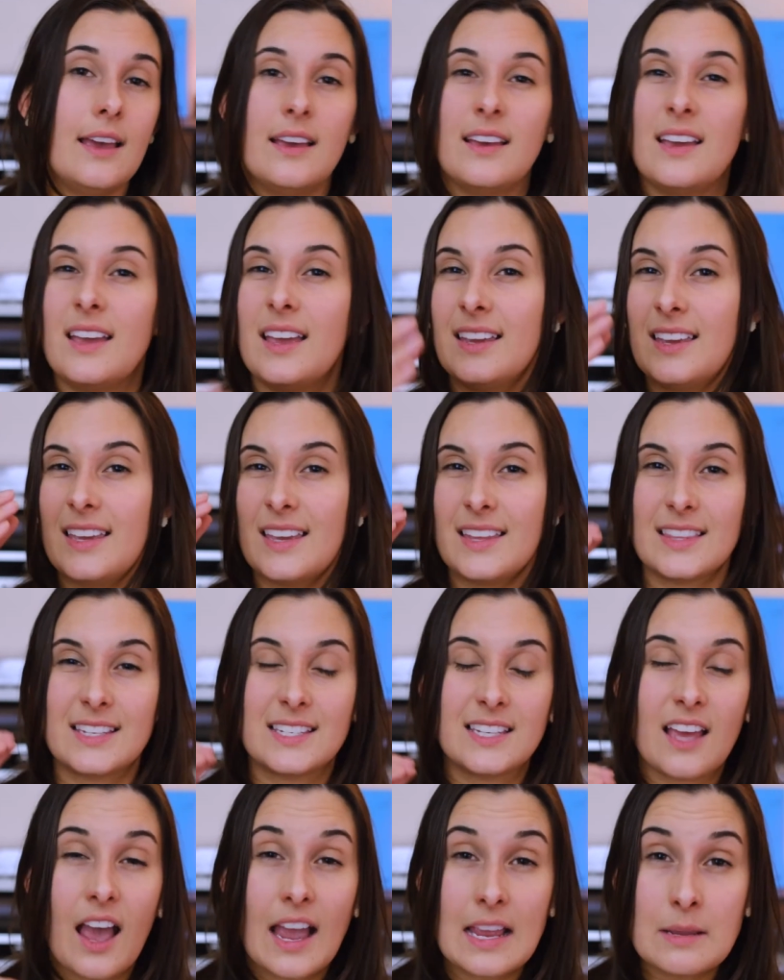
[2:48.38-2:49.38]
Again, the
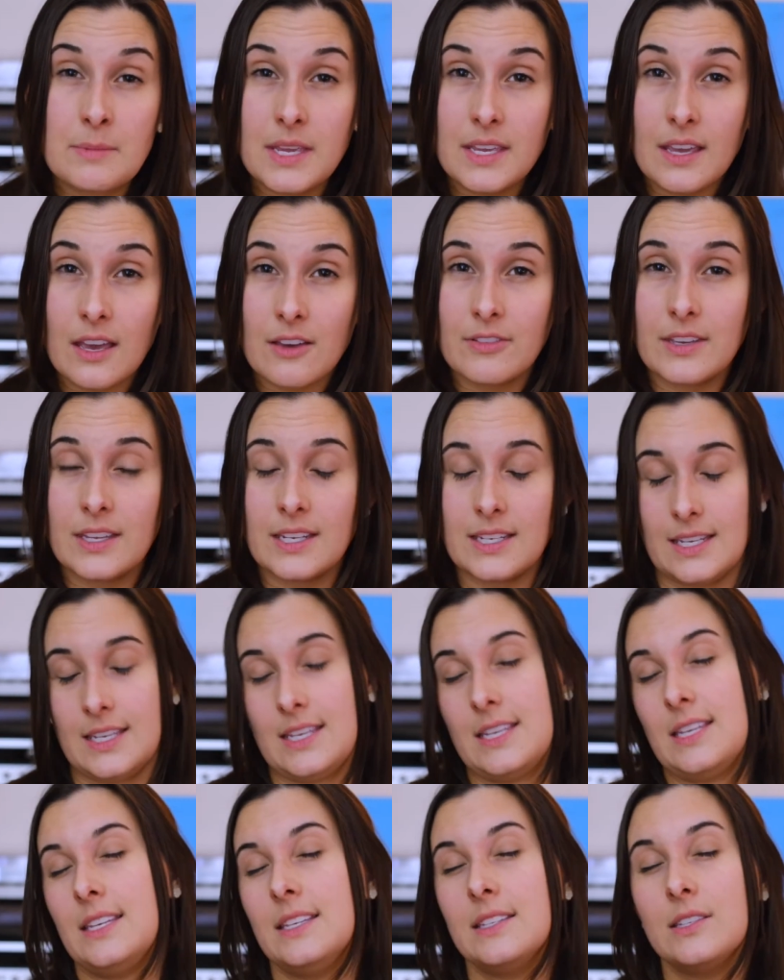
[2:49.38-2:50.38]
timing of it
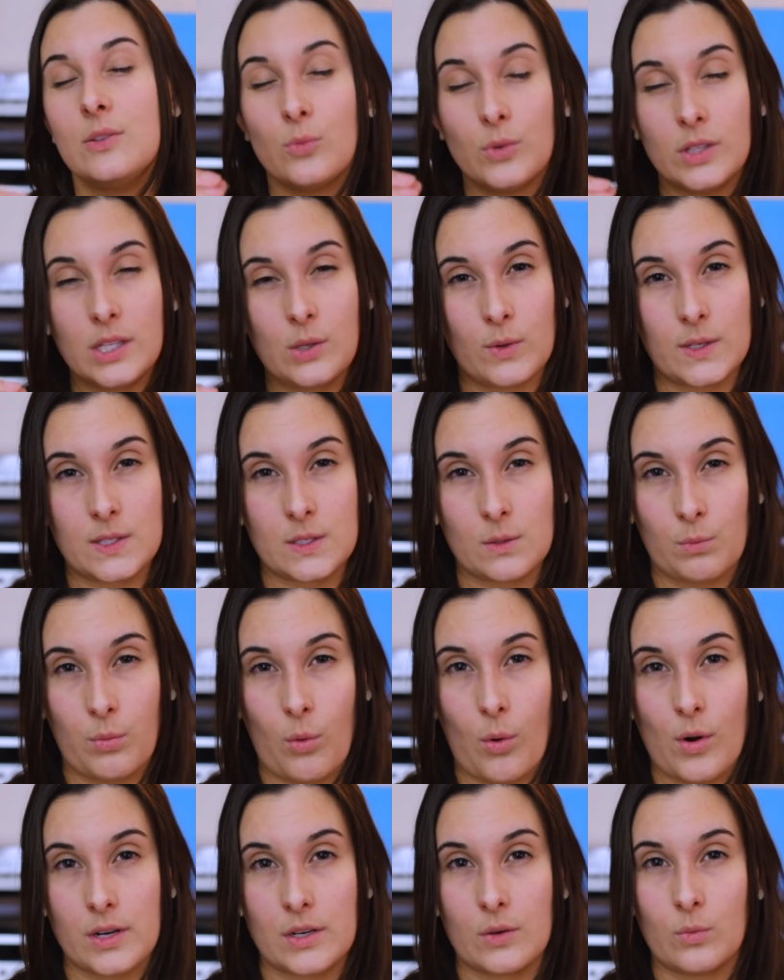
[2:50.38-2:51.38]
isn't really what's
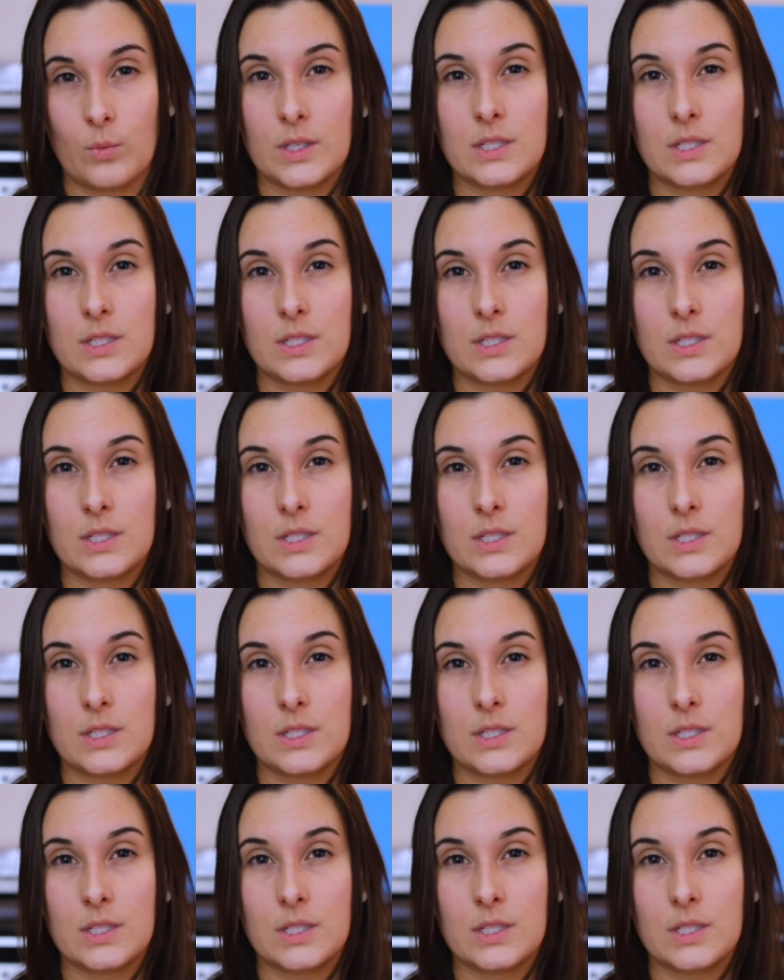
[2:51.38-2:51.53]
important.